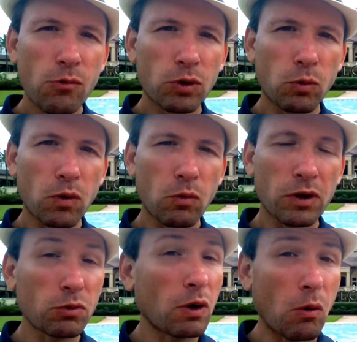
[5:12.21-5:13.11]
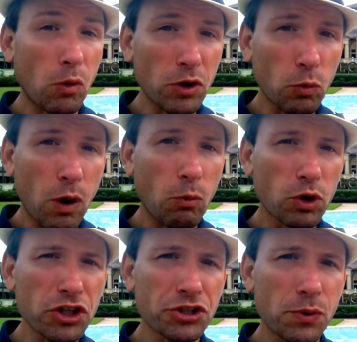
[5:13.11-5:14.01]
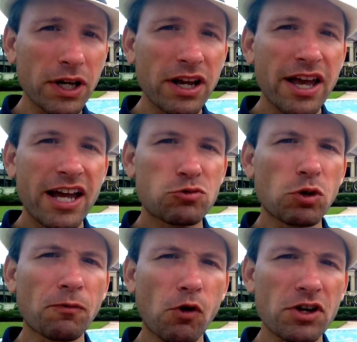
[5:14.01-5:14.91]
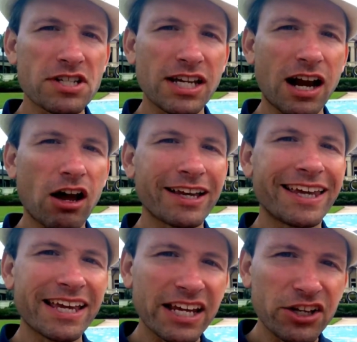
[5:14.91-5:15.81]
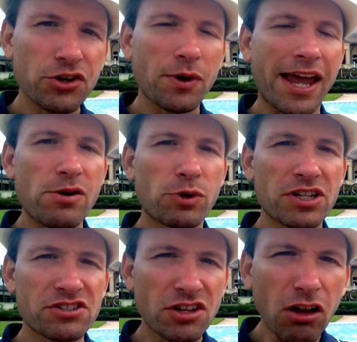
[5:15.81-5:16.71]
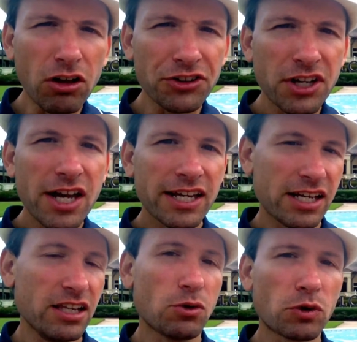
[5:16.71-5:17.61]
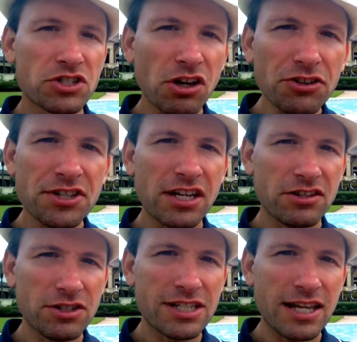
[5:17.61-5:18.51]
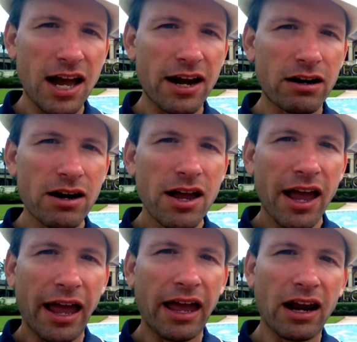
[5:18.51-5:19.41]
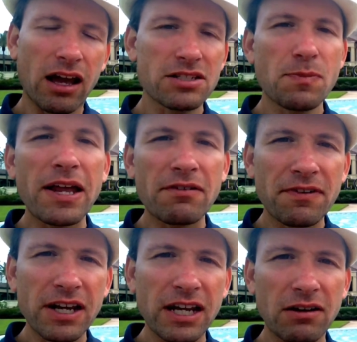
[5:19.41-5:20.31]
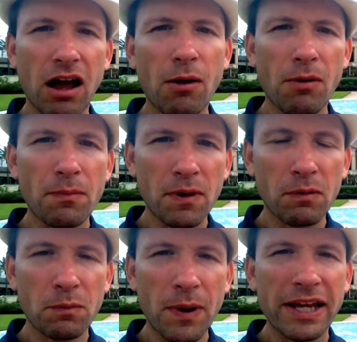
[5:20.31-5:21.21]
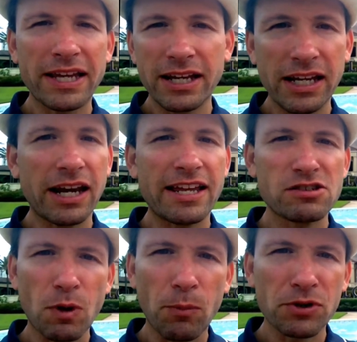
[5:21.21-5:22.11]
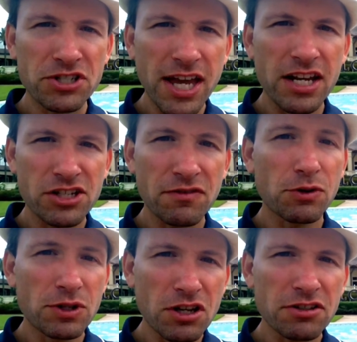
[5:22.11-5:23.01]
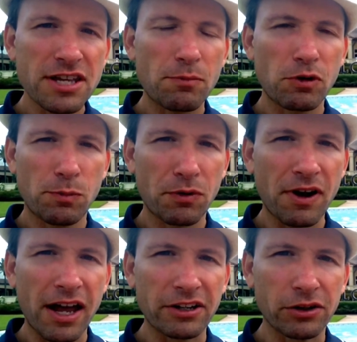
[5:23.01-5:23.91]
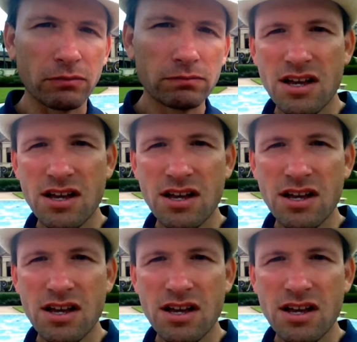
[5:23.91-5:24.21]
Where, what, what, what we're doing is we're focusing on getting you a result, getting the results that you desire, and us benefiting uh, by getting a small percentage of the results that we provide you.